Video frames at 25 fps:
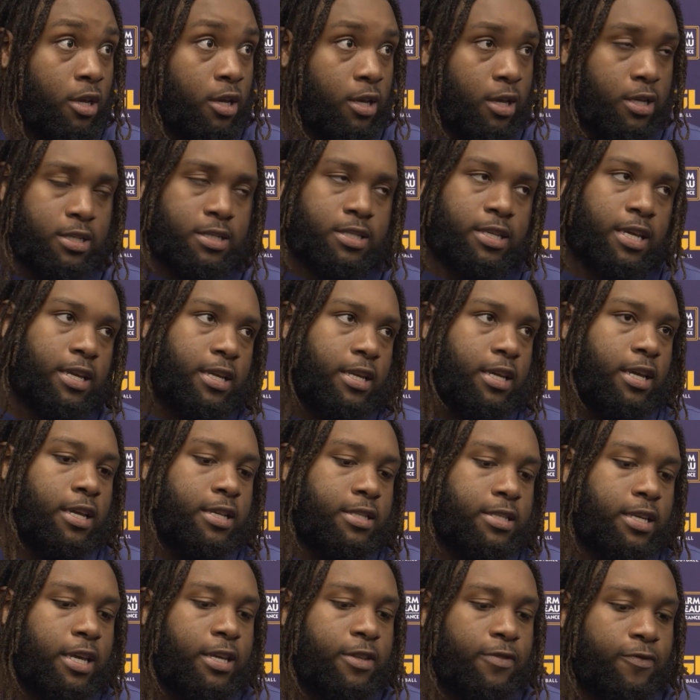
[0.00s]
Because
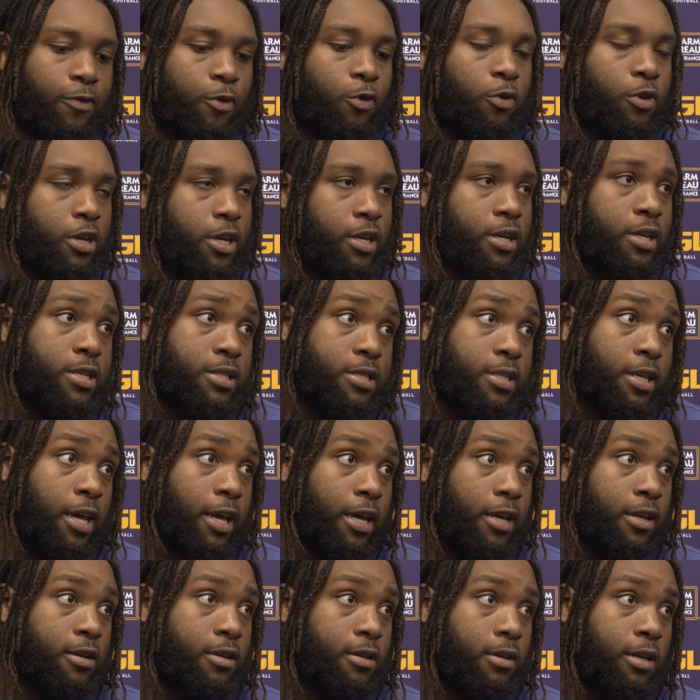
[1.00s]
it takes four to get a
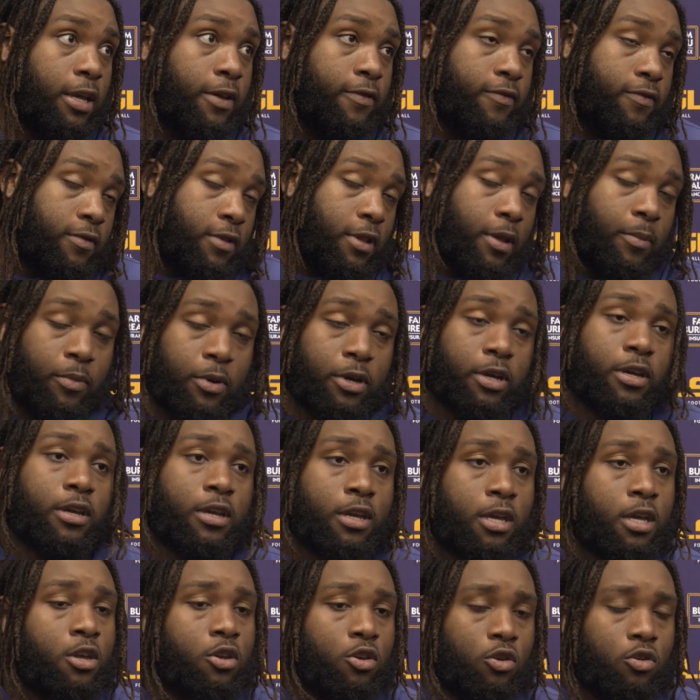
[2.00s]
sack, but,
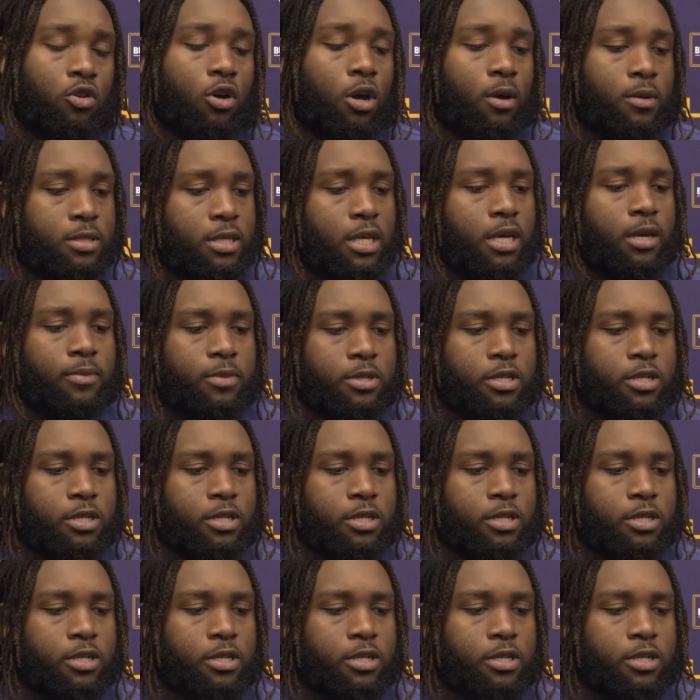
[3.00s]
you know what I'm saying?